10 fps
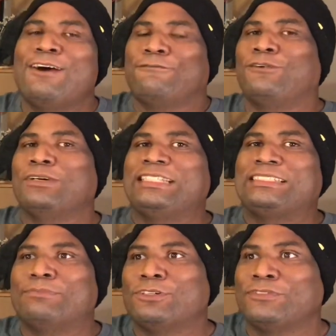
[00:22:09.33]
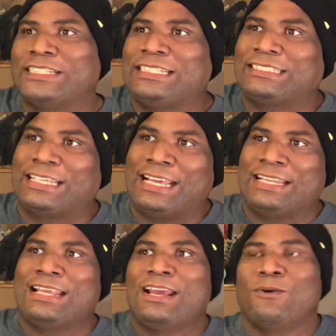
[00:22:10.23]
for these movies,
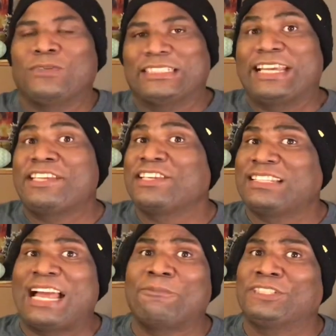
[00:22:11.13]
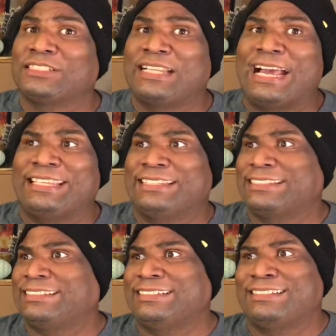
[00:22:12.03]
and once again, you like what you like, you
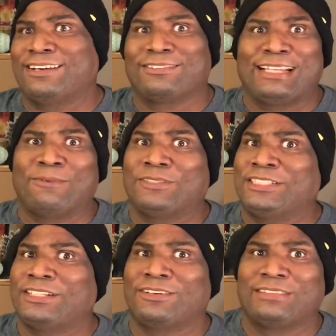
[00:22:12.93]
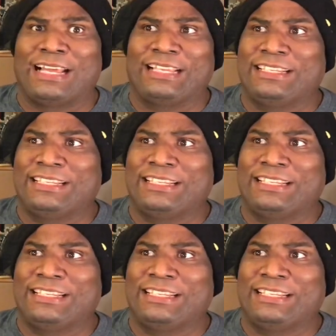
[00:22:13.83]
don't like what you don't like.